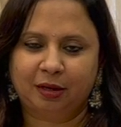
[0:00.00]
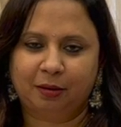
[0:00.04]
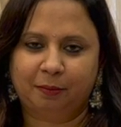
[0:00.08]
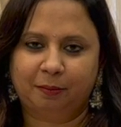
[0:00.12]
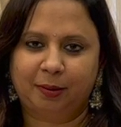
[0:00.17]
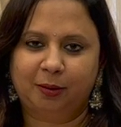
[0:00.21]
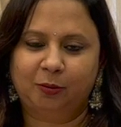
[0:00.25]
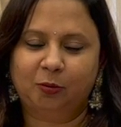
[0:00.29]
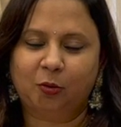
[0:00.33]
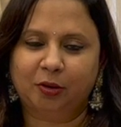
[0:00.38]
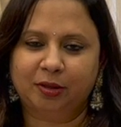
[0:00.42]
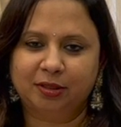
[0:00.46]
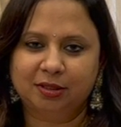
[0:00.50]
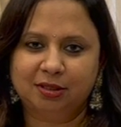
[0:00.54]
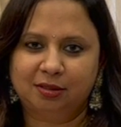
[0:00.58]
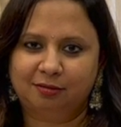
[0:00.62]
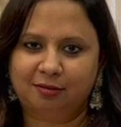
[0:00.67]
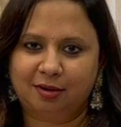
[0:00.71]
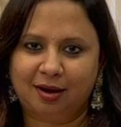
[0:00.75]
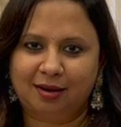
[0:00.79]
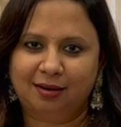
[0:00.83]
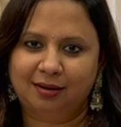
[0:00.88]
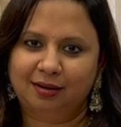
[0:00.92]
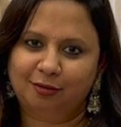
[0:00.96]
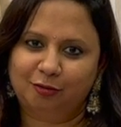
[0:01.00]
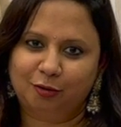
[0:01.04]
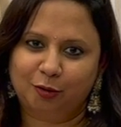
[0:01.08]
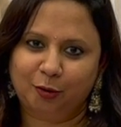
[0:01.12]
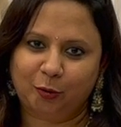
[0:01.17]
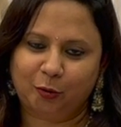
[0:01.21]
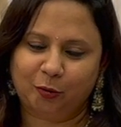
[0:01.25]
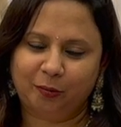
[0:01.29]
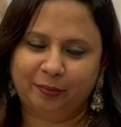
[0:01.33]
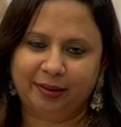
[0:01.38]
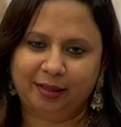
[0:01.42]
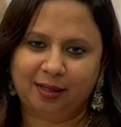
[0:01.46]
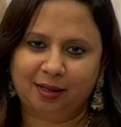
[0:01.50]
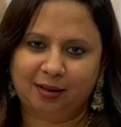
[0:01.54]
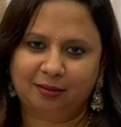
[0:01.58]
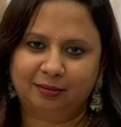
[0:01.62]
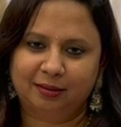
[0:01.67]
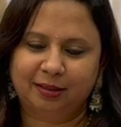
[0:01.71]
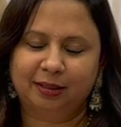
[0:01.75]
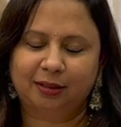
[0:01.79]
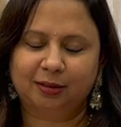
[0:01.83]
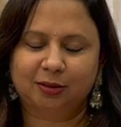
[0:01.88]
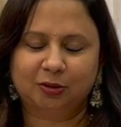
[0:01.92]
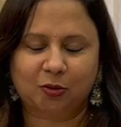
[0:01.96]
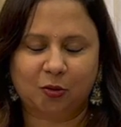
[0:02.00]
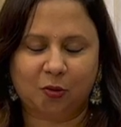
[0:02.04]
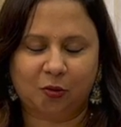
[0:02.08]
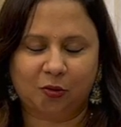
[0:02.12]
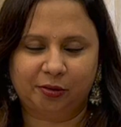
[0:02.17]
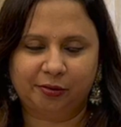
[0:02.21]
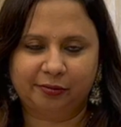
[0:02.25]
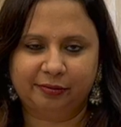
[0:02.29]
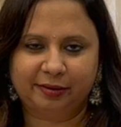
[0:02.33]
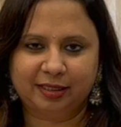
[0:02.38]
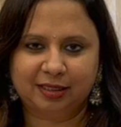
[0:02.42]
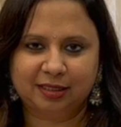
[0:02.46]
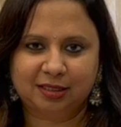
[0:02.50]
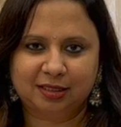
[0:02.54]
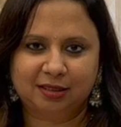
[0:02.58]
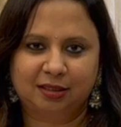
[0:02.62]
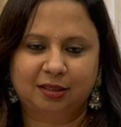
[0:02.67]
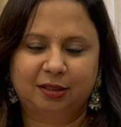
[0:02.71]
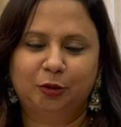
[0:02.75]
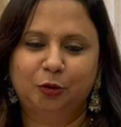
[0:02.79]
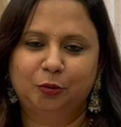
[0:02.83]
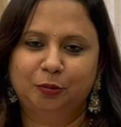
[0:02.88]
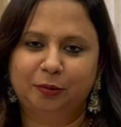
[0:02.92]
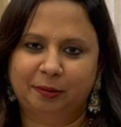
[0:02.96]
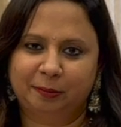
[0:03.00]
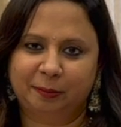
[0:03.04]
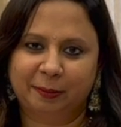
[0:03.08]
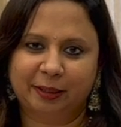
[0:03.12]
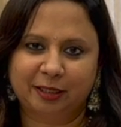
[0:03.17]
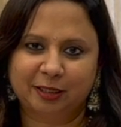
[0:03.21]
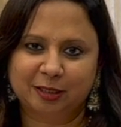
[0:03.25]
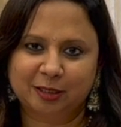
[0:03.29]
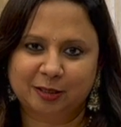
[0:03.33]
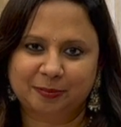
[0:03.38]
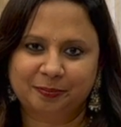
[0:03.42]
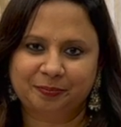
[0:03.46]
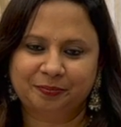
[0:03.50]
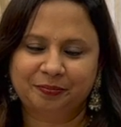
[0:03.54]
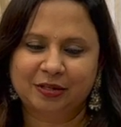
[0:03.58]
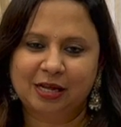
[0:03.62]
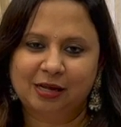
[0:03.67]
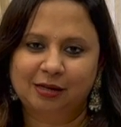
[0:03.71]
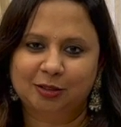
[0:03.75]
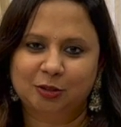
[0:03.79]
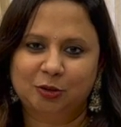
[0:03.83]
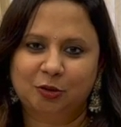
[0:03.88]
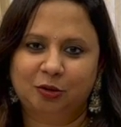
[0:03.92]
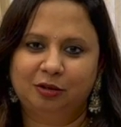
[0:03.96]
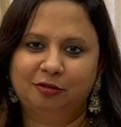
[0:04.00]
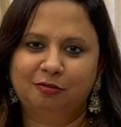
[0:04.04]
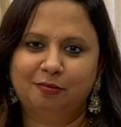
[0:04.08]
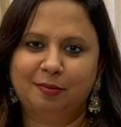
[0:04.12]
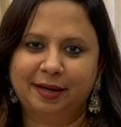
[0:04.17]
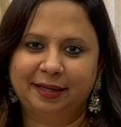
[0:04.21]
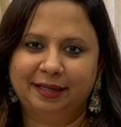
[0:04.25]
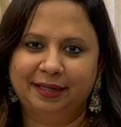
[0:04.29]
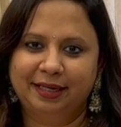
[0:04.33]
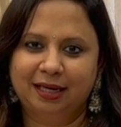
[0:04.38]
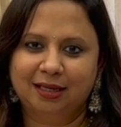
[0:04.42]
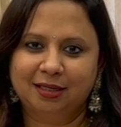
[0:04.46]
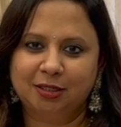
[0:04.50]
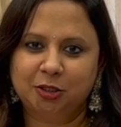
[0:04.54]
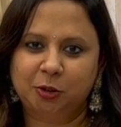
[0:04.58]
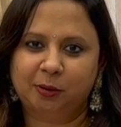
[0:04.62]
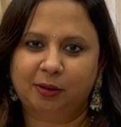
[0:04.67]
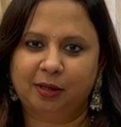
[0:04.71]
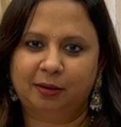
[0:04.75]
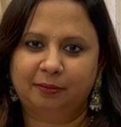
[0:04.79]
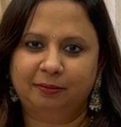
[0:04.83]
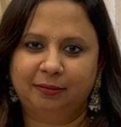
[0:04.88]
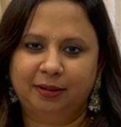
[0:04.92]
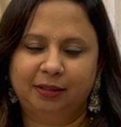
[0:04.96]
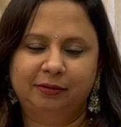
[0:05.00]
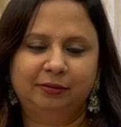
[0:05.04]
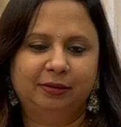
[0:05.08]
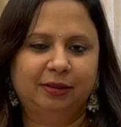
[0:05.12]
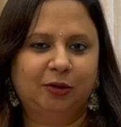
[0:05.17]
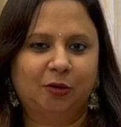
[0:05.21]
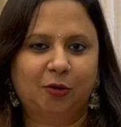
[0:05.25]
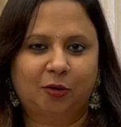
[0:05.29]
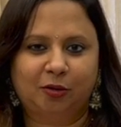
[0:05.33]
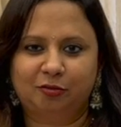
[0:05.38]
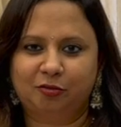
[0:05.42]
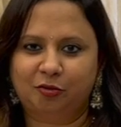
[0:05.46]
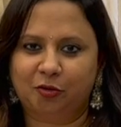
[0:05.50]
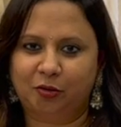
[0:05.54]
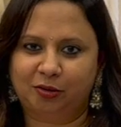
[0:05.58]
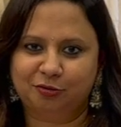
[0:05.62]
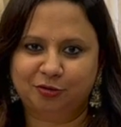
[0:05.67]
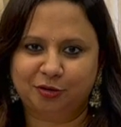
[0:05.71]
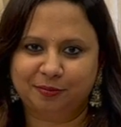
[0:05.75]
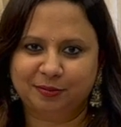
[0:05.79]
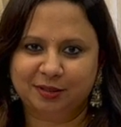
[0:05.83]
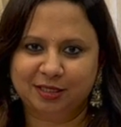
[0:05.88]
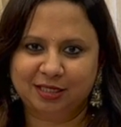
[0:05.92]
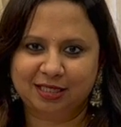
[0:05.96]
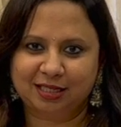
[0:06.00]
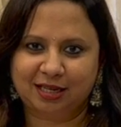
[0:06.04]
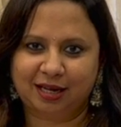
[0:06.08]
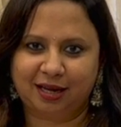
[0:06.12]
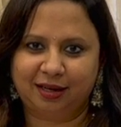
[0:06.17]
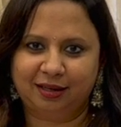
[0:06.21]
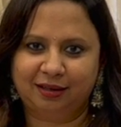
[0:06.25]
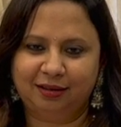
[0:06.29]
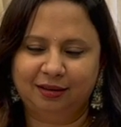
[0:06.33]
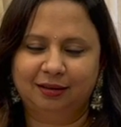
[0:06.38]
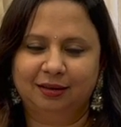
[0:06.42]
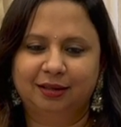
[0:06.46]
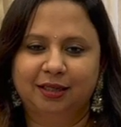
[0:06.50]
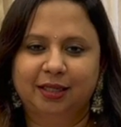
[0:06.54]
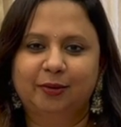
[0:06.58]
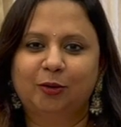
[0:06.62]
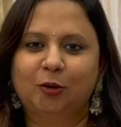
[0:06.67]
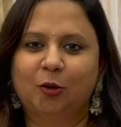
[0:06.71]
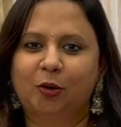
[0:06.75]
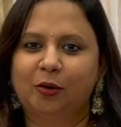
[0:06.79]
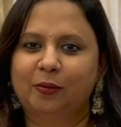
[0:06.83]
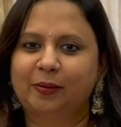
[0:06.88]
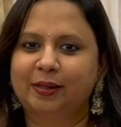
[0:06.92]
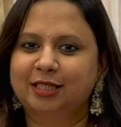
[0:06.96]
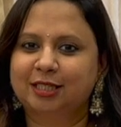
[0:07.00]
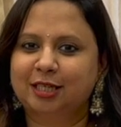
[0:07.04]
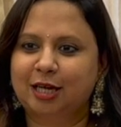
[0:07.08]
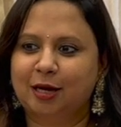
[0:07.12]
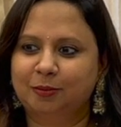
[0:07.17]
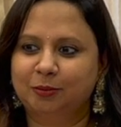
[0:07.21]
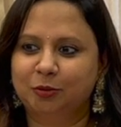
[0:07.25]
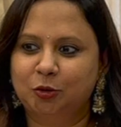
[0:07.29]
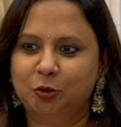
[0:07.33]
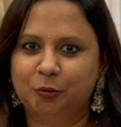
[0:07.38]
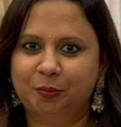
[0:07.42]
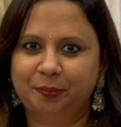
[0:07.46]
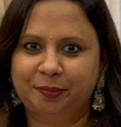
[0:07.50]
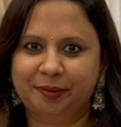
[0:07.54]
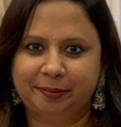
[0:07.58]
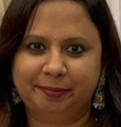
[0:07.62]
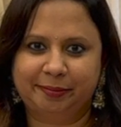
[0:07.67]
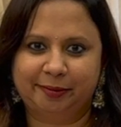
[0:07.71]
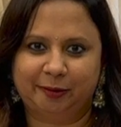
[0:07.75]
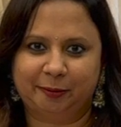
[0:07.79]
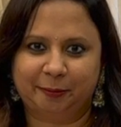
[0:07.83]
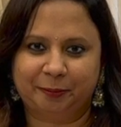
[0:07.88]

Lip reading: But what is the Vahana for Kubera? It is always human beings. So if money has to come, it will not fall from the sky. It will always come through people.